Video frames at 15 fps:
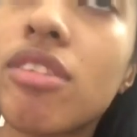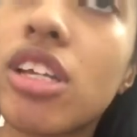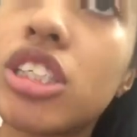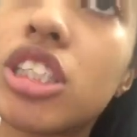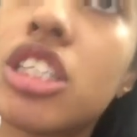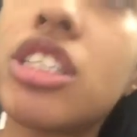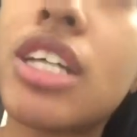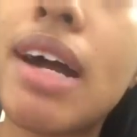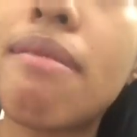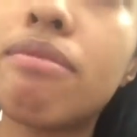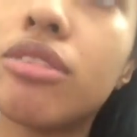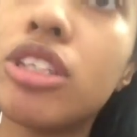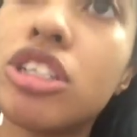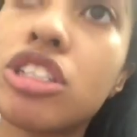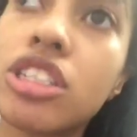She stopped
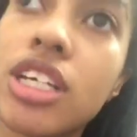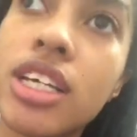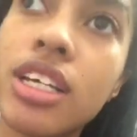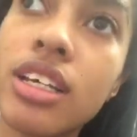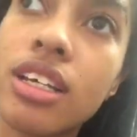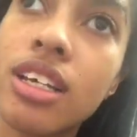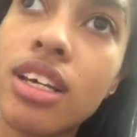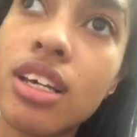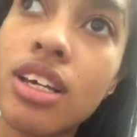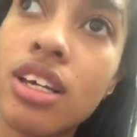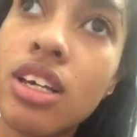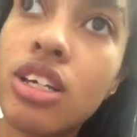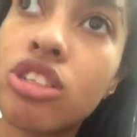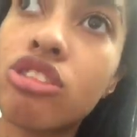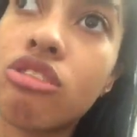nursing,
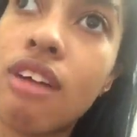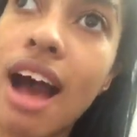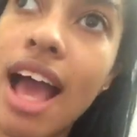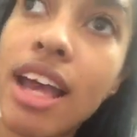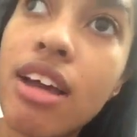so I